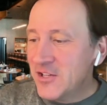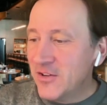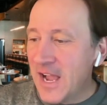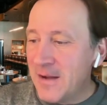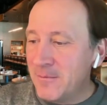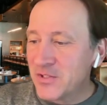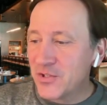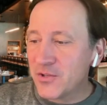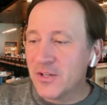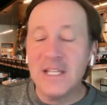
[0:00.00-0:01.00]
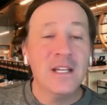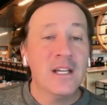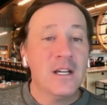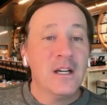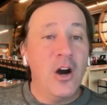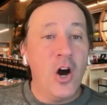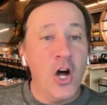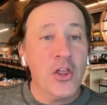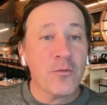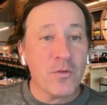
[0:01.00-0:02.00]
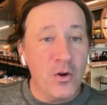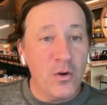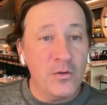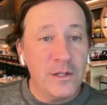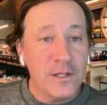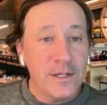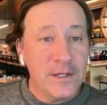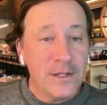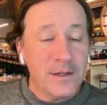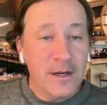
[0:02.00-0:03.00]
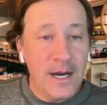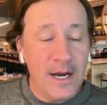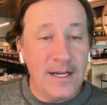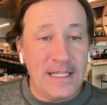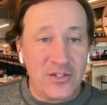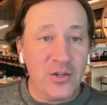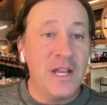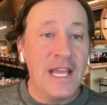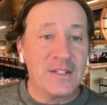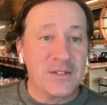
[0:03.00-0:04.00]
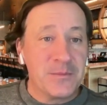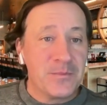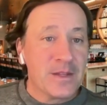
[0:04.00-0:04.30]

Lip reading: You got Missouri on the road in 2 days.